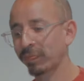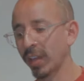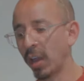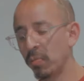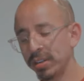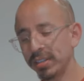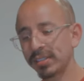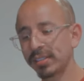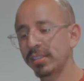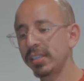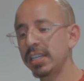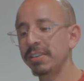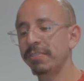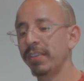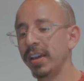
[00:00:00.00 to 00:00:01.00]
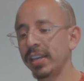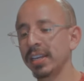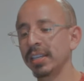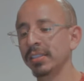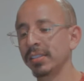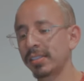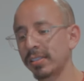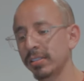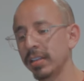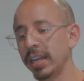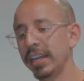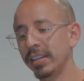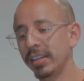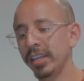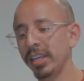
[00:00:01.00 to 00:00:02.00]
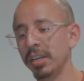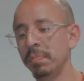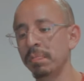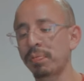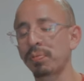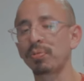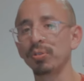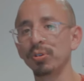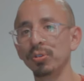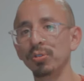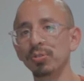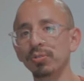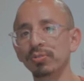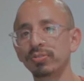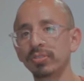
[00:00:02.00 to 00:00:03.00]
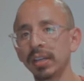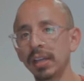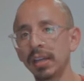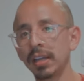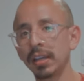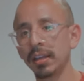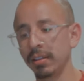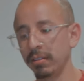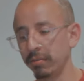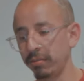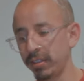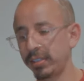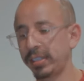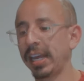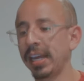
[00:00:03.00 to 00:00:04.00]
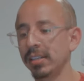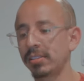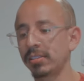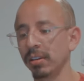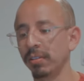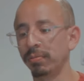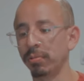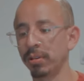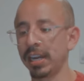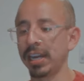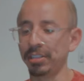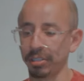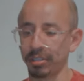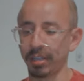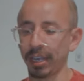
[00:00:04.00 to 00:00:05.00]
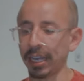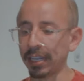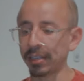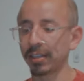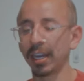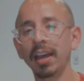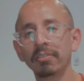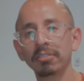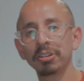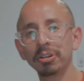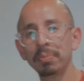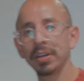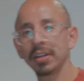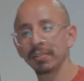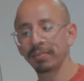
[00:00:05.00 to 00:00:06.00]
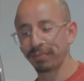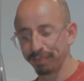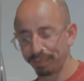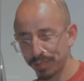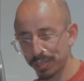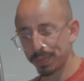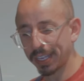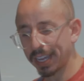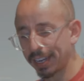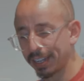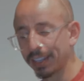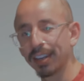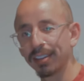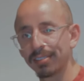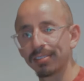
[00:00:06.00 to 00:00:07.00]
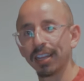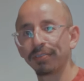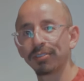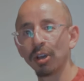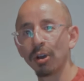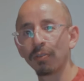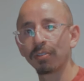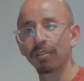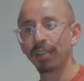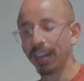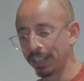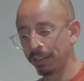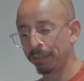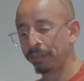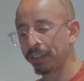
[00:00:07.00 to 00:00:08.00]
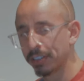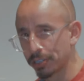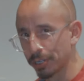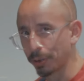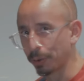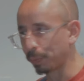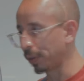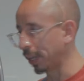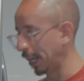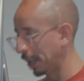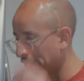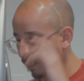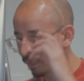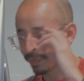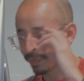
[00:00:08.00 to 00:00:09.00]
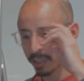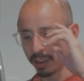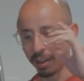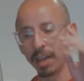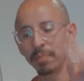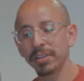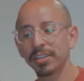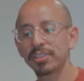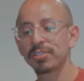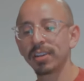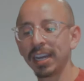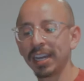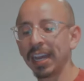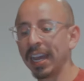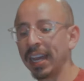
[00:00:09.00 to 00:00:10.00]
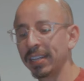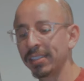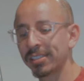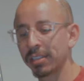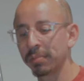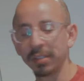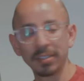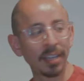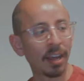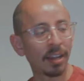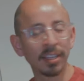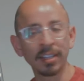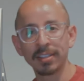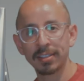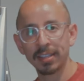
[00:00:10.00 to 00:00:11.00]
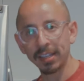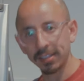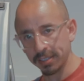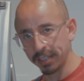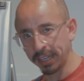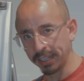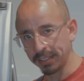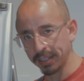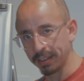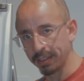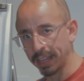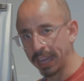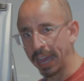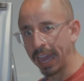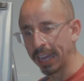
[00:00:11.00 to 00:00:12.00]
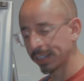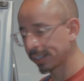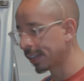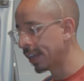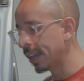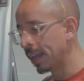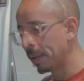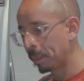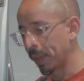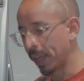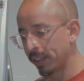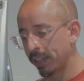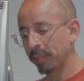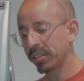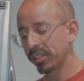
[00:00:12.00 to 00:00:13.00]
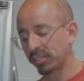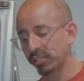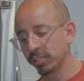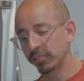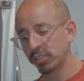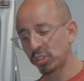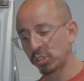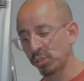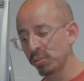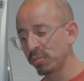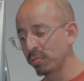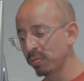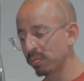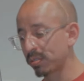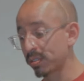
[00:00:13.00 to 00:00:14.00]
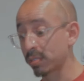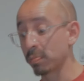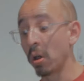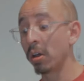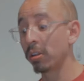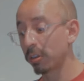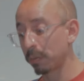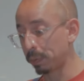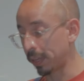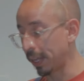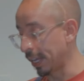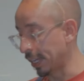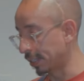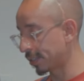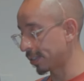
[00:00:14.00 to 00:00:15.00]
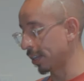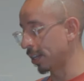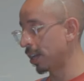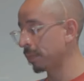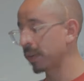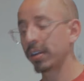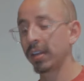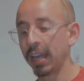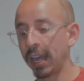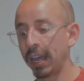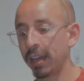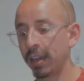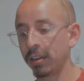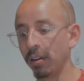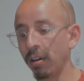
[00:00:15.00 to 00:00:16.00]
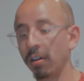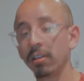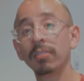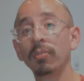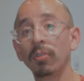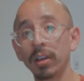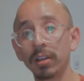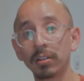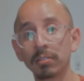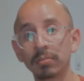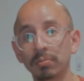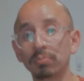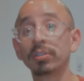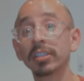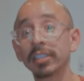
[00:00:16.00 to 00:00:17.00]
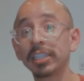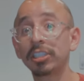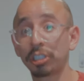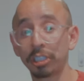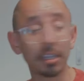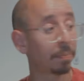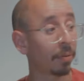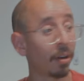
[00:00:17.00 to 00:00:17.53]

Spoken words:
I wanna see if I can slightly improve the taste of what I just ate. I have a little bit of spaghetti that is left over. I didn't finish the whole plate. I'm gonna try and add some Italian seasoning to that. And then I'm gonna serve 2 smaller plates and I'm gonna add olive oil, really cheap